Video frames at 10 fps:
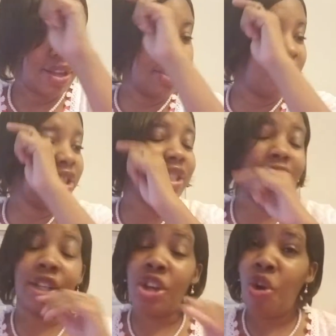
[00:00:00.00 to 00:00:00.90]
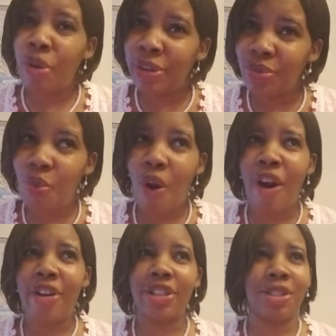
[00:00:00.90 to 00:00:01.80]
Jesus said, Go and
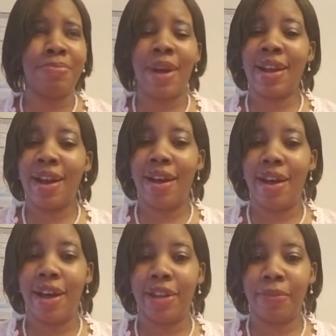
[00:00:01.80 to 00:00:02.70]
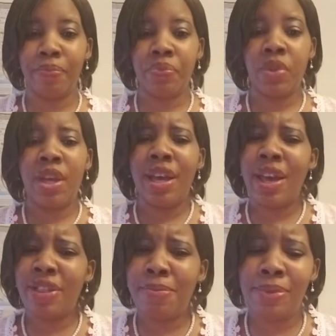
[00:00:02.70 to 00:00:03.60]
wash, my God.
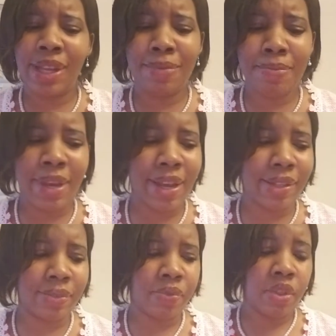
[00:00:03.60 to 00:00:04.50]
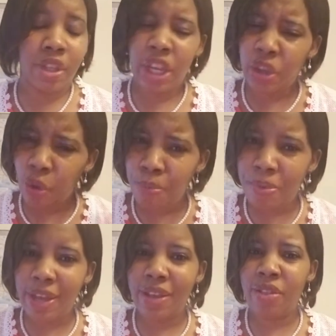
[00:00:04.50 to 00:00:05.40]
And the blind man, he
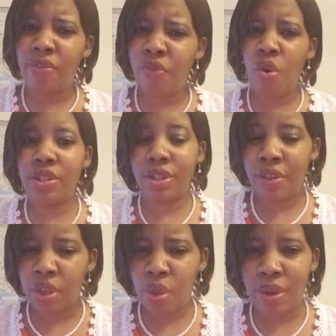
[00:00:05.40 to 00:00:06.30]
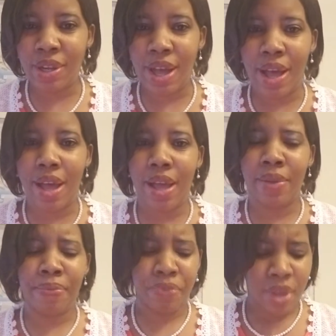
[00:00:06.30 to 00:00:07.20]
obeyed the voice of the Lord God.
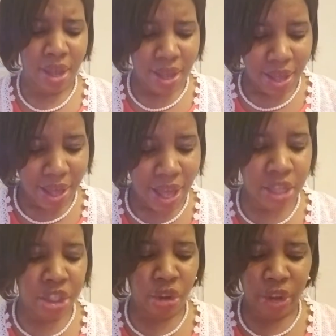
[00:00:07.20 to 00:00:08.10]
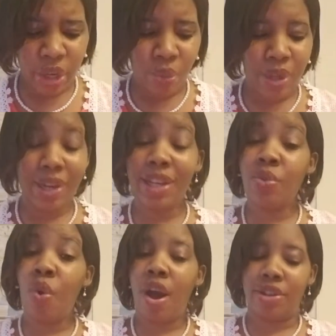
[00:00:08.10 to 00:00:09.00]
And so he went and he
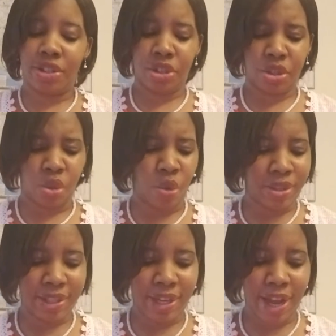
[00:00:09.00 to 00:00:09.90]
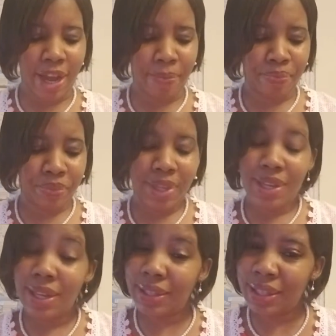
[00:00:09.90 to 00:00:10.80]
washed, glory to God.
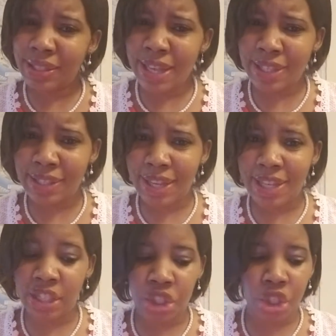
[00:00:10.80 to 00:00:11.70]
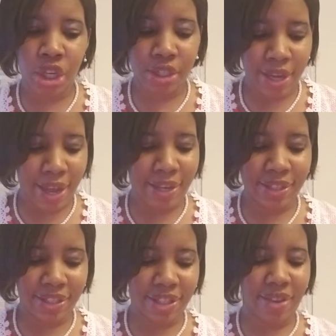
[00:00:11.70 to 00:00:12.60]
And the text says in John 9 and
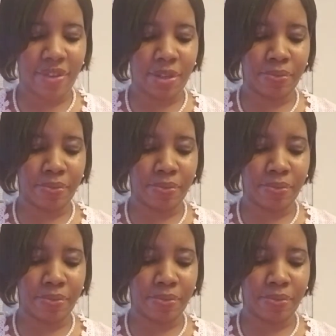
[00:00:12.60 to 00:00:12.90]
7,